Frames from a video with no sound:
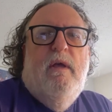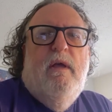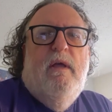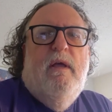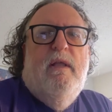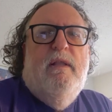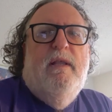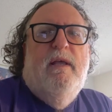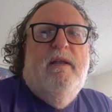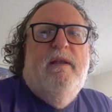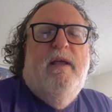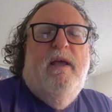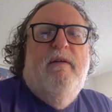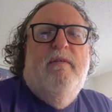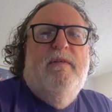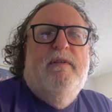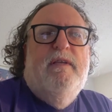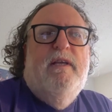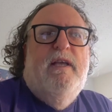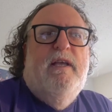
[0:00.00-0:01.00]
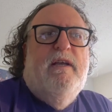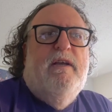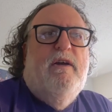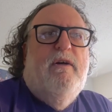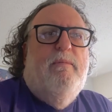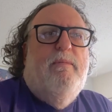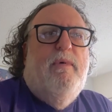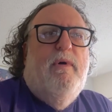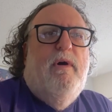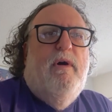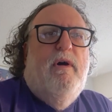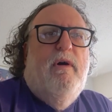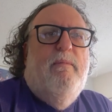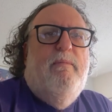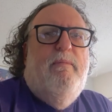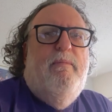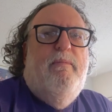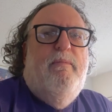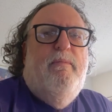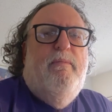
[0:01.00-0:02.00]
then having to ink up a
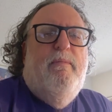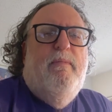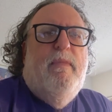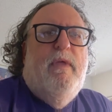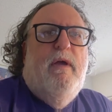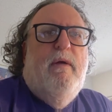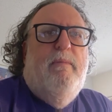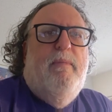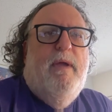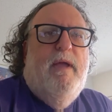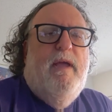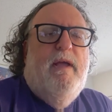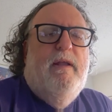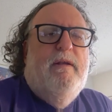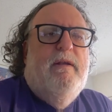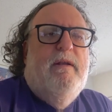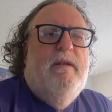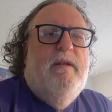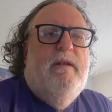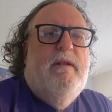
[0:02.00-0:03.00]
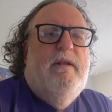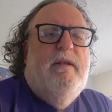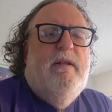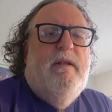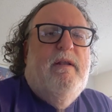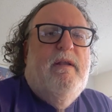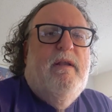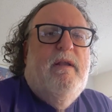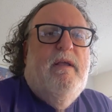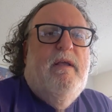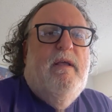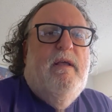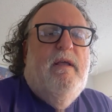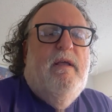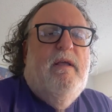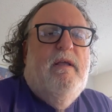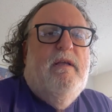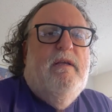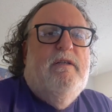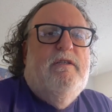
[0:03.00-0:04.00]
pen
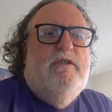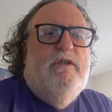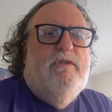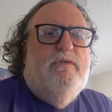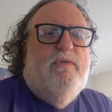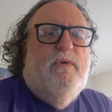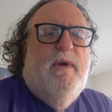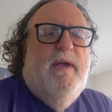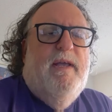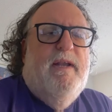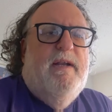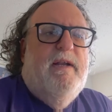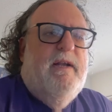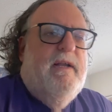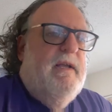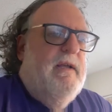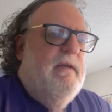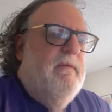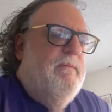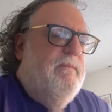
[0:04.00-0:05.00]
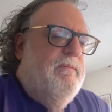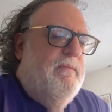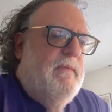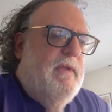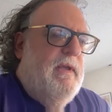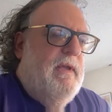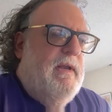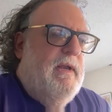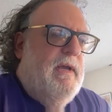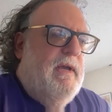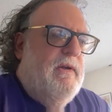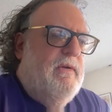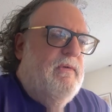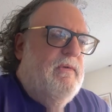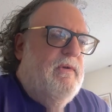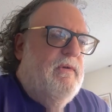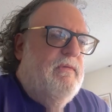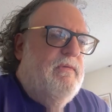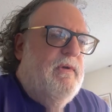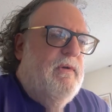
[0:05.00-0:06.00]
just for editing. And I don't
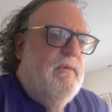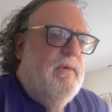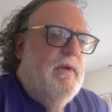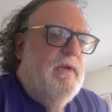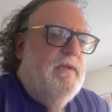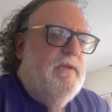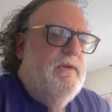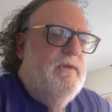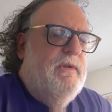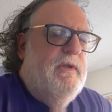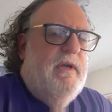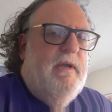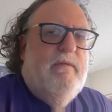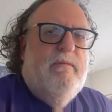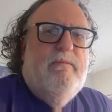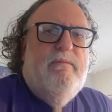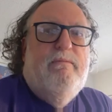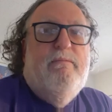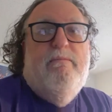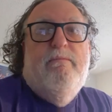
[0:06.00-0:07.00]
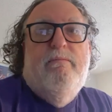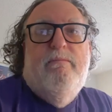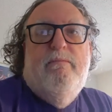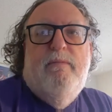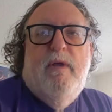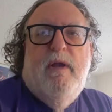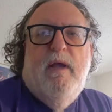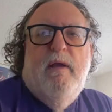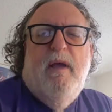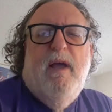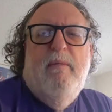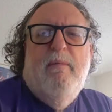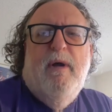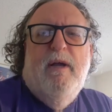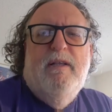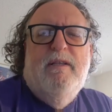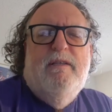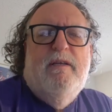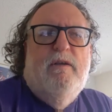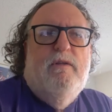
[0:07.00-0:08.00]
know if I want to do that, but I
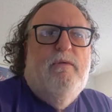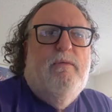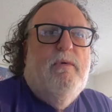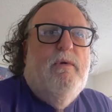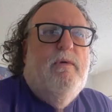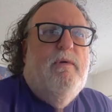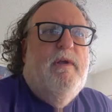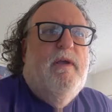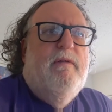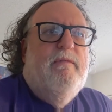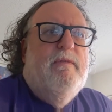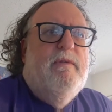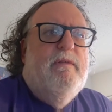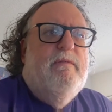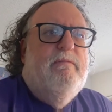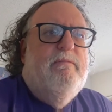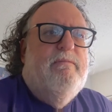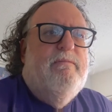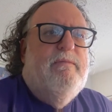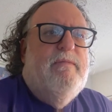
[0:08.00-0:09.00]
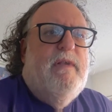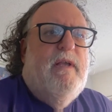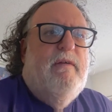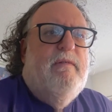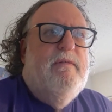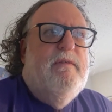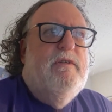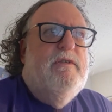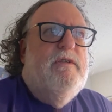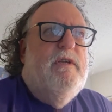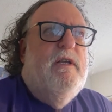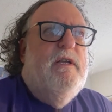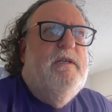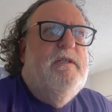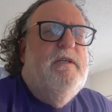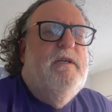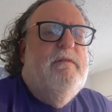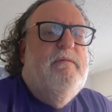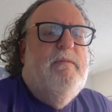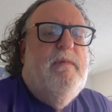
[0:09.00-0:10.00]
might down the road. I haven't decided
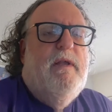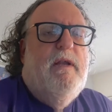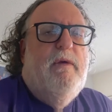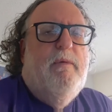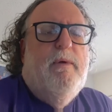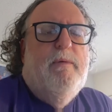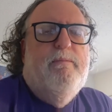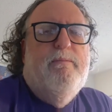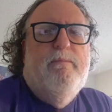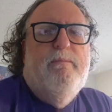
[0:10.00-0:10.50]
yet. Anyway,